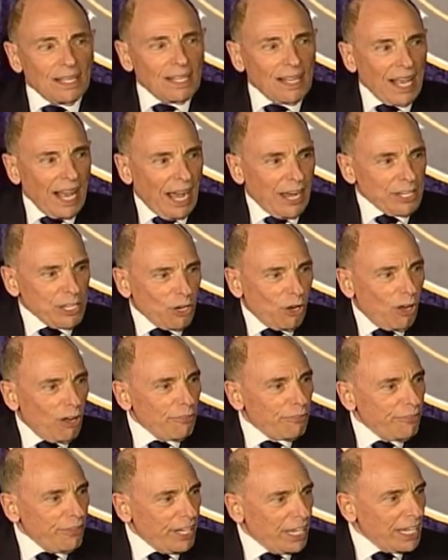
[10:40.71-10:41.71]
How are you all
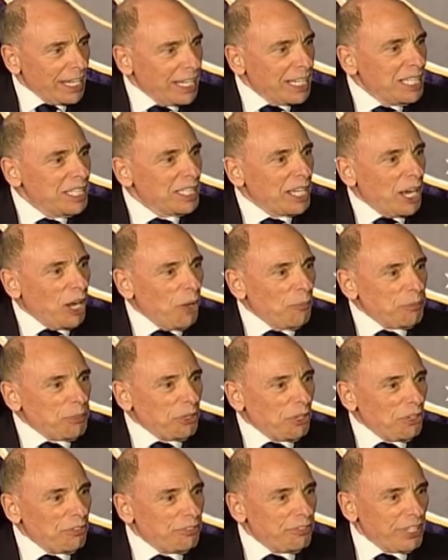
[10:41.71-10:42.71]
feeling? I hope you're
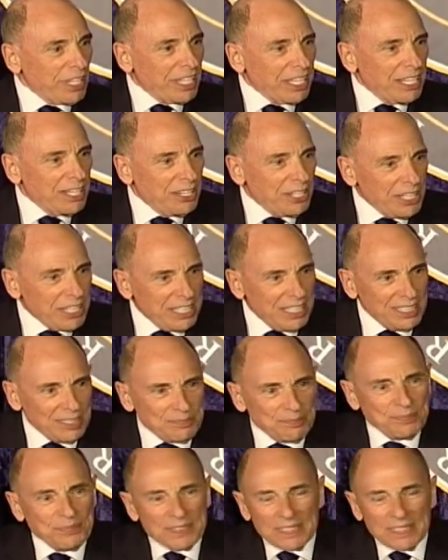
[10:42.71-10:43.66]
all feeling good.